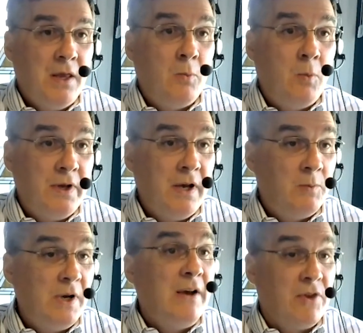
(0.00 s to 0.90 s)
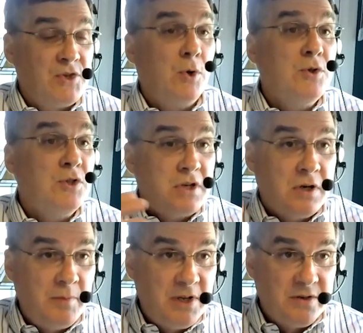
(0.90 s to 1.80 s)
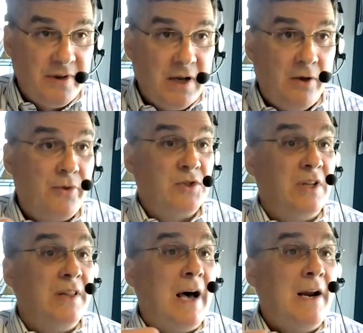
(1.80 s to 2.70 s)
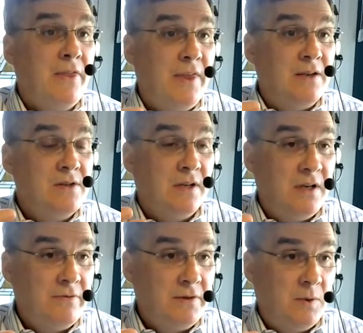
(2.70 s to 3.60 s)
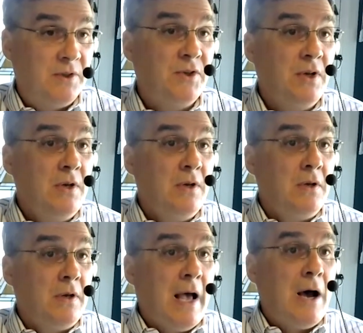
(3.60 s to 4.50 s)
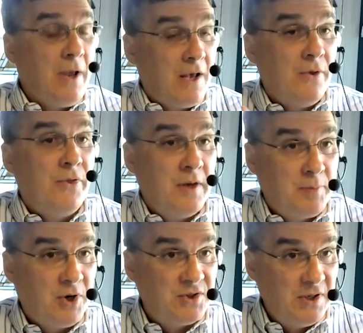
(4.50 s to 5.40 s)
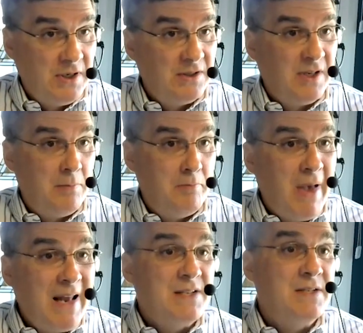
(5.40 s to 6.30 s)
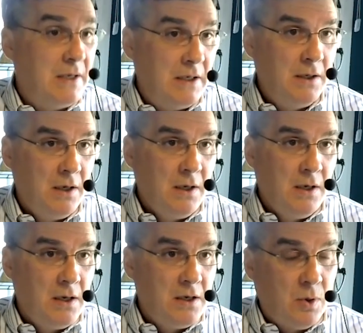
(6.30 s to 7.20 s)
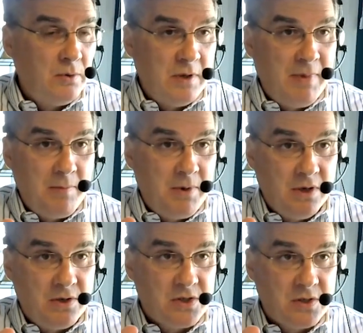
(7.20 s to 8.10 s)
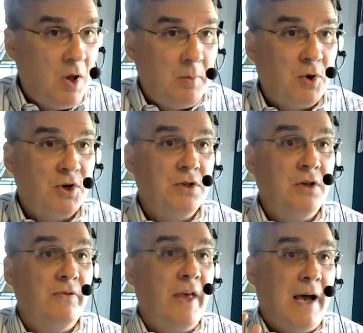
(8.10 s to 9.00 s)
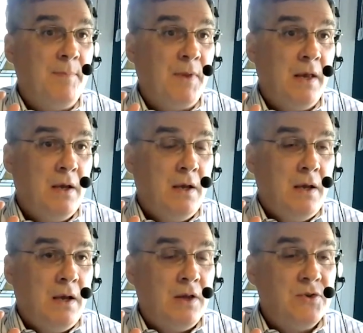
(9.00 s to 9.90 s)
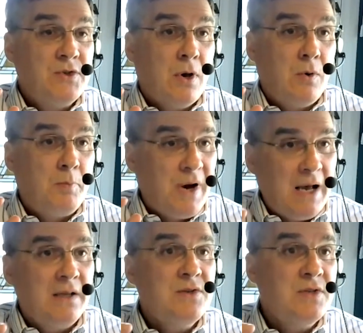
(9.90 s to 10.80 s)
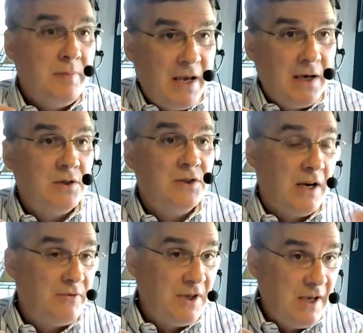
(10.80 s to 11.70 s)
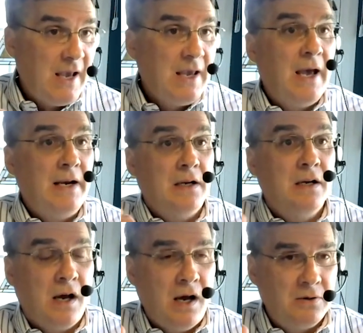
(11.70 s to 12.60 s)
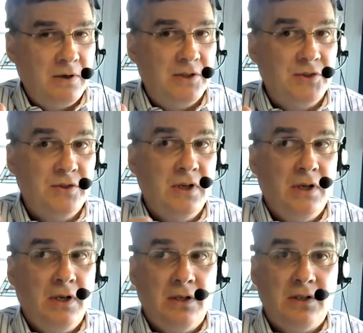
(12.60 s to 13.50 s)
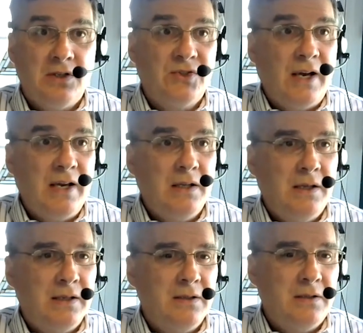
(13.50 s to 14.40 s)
when you have the social determinants of health, there's a lot of things that influence how healthy a person is, and medicine is only maybe a small portion of that. And so policymakers at FDA and in Congress decided that